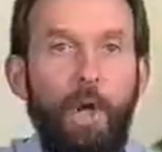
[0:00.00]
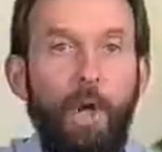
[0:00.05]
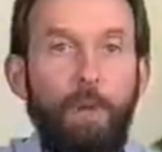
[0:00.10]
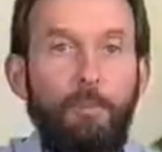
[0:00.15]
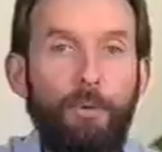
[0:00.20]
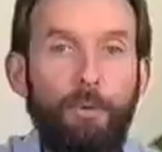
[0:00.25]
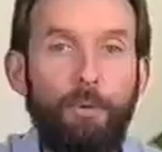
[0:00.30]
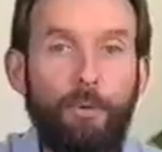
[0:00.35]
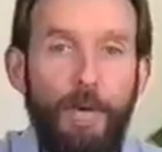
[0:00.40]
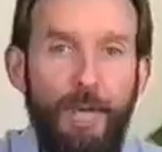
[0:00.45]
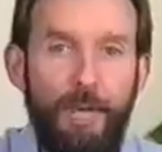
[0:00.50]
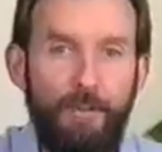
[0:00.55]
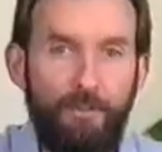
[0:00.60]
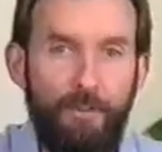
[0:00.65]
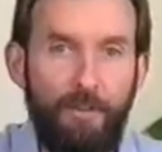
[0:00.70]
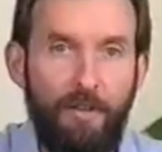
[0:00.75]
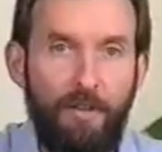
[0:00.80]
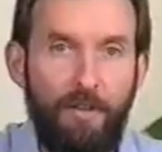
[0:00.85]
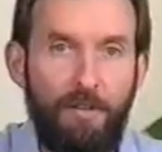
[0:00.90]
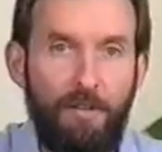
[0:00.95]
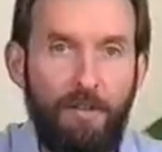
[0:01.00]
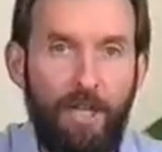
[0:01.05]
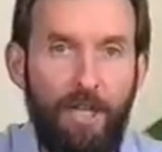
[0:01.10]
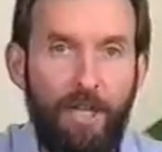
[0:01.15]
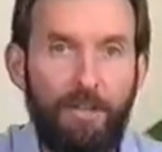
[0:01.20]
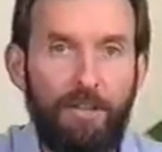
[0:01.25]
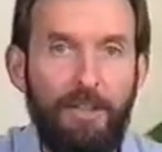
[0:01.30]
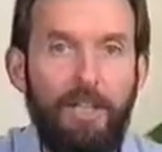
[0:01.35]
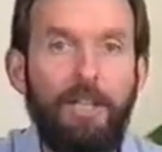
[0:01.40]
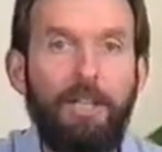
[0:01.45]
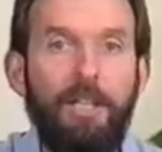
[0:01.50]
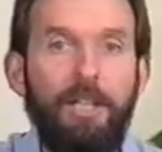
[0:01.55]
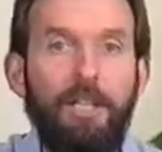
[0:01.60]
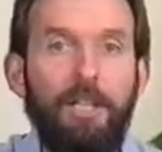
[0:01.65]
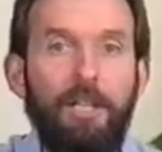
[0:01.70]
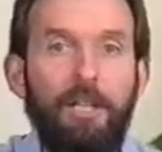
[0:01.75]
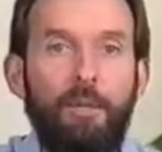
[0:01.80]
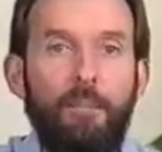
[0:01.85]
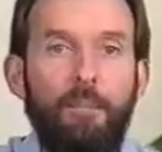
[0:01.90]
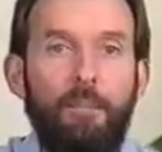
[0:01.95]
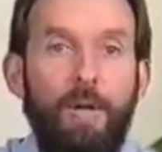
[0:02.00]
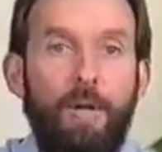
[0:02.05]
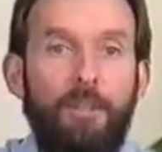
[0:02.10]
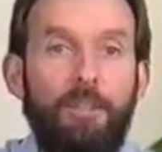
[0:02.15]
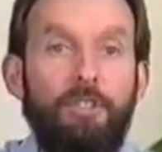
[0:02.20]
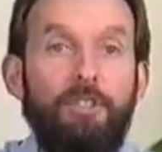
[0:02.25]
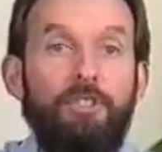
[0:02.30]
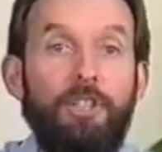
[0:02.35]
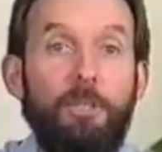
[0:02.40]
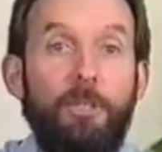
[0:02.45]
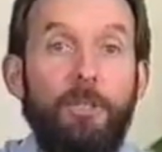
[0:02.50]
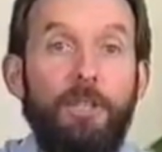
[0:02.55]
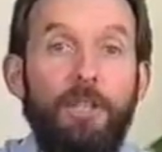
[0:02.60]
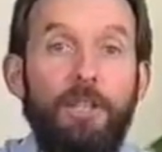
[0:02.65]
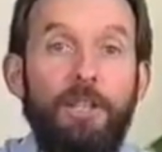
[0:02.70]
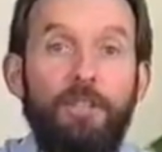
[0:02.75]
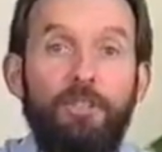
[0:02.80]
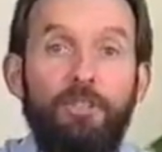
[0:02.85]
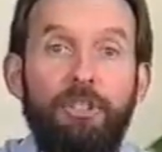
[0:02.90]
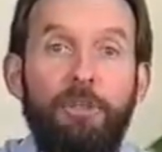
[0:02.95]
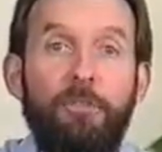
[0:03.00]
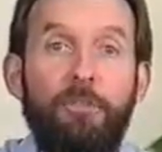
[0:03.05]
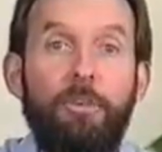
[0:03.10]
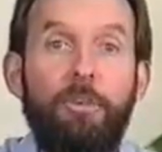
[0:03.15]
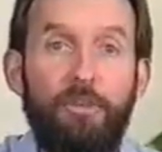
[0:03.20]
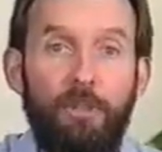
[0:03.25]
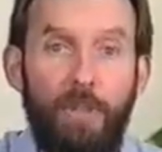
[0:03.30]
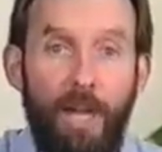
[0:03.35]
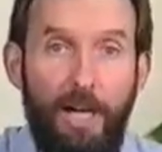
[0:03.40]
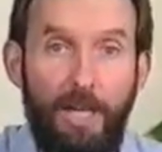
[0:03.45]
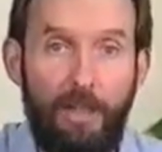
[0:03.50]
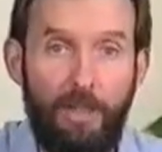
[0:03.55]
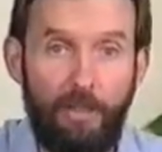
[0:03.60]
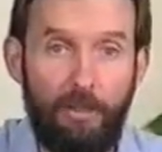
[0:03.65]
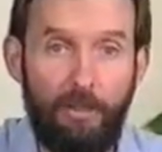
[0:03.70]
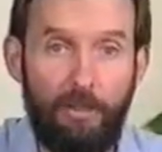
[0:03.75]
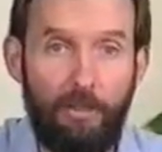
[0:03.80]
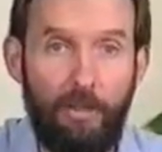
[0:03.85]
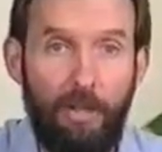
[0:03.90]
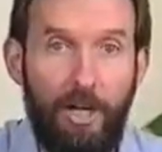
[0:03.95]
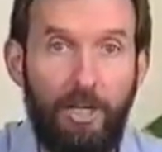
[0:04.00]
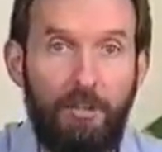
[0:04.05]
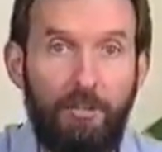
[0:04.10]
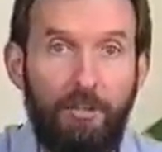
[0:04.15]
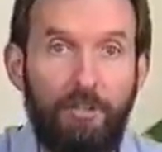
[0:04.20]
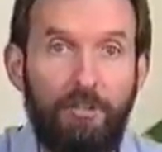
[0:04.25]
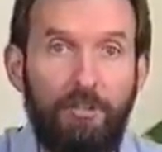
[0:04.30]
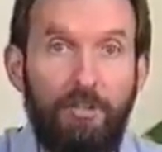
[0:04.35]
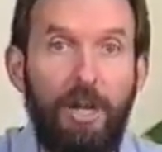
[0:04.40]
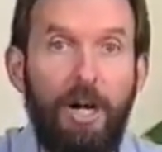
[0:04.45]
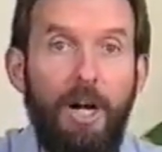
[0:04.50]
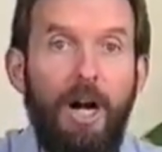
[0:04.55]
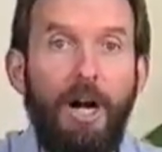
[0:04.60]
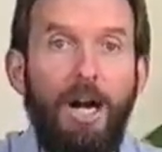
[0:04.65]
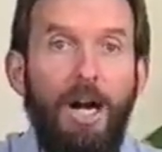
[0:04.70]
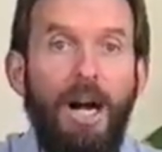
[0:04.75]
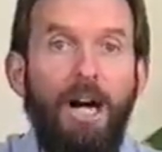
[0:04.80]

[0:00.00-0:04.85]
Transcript: To help you master this technique, practice some of these simple tongue exercises.